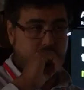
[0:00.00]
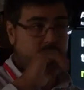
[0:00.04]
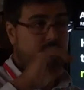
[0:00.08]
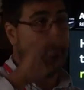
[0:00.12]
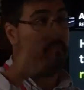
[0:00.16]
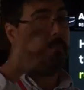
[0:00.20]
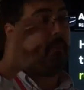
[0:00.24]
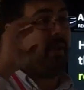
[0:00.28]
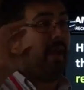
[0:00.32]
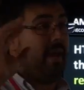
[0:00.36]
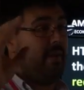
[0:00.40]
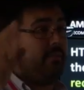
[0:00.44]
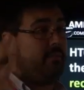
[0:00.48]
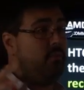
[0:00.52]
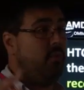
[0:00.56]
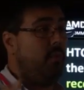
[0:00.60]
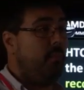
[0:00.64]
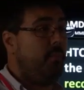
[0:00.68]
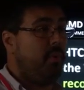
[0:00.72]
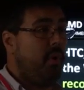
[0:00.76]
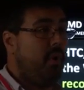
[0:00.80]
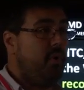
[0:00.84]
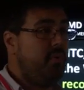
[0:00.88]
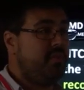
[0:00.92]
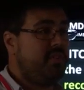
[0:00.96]
the
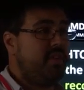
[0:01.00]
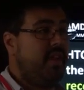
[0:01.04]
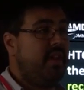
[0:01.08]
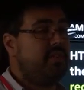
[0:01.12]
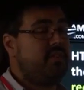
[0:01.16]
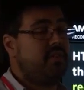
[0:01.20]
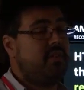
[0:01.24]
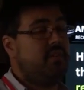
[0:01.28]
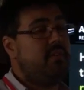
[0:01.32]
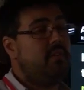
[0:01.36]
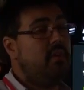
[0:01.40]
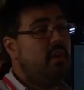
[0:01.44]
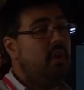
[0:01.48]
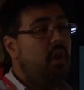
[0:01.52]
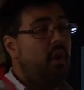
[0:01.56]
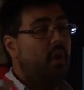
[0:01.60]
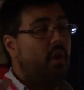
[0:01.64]
platform processor,